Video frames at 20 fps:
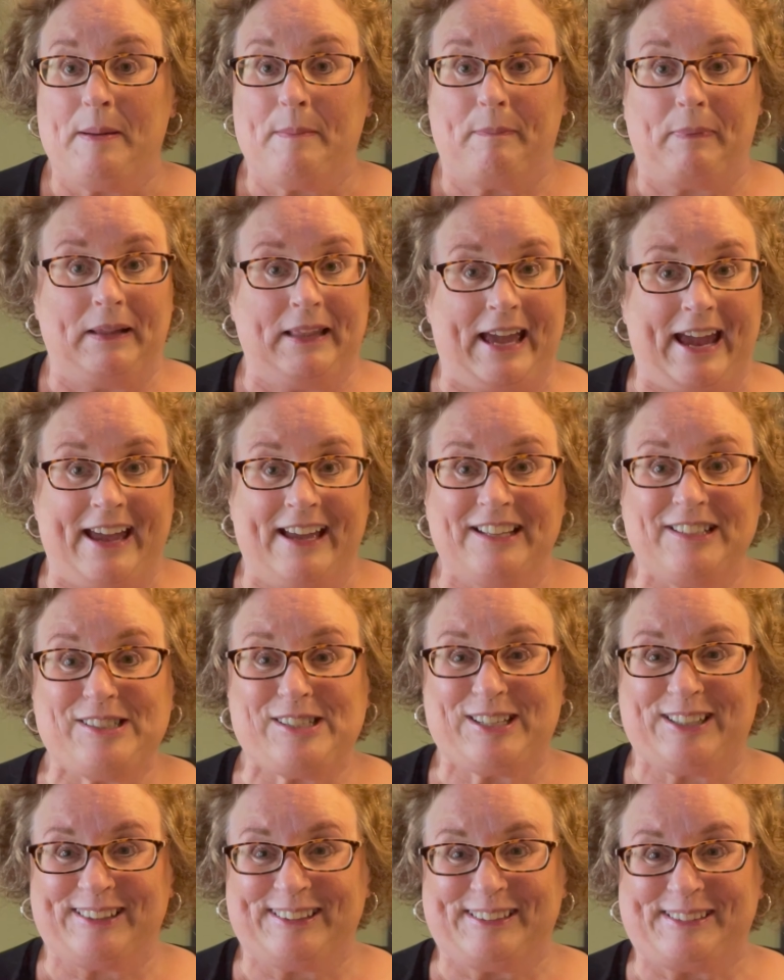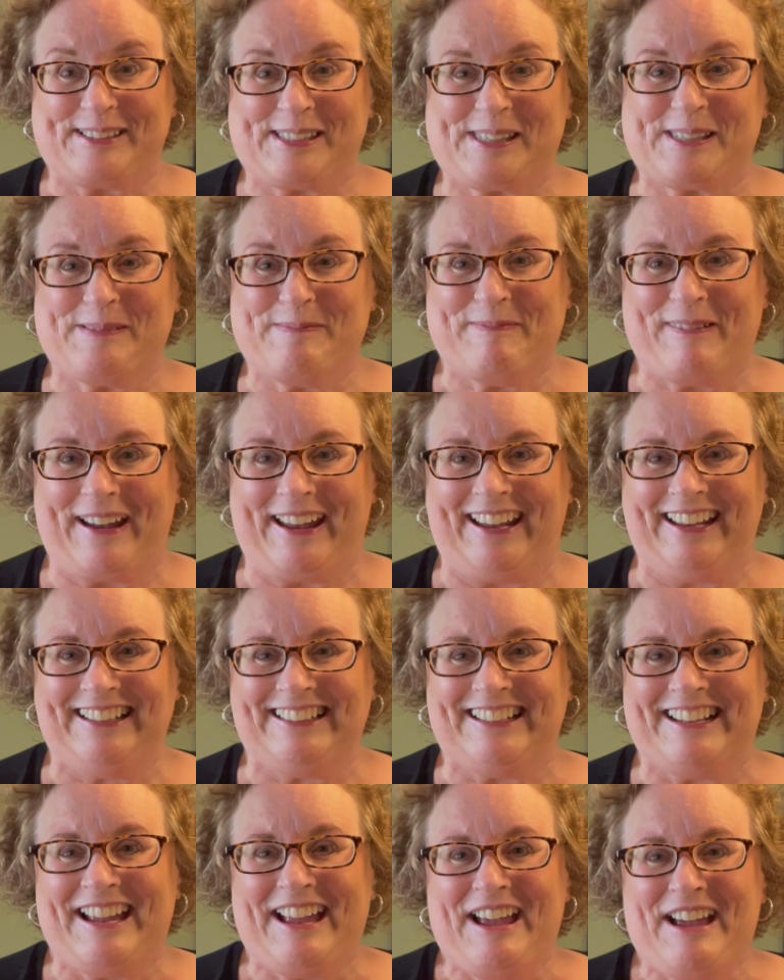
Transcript: plan to lose some weight.